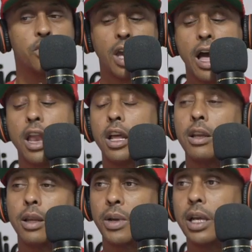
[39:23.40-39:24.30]
if y'all,
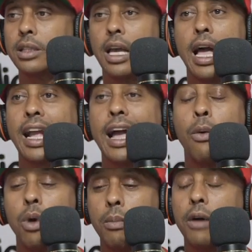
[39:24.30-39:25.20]
because I
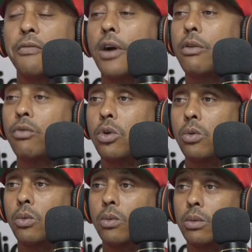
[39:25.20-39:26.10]
got one motherfucking
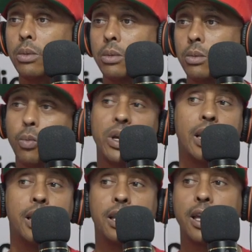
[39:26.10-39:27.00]
rule. We
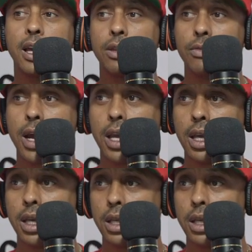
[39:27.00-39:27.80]
live together, right?